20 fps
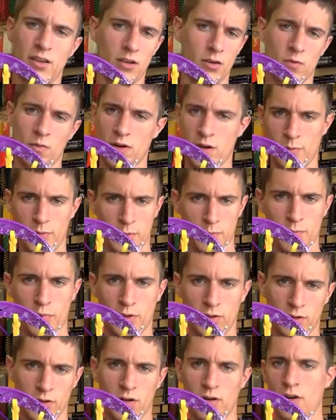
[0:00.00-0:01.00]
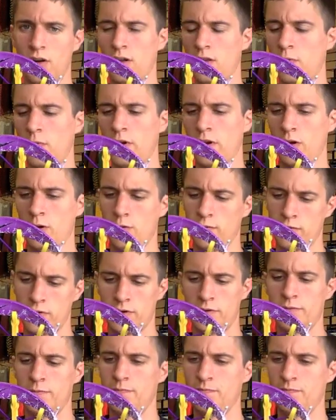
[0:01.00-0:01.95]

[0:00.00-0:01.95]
You don't want to be pulling it all the way over,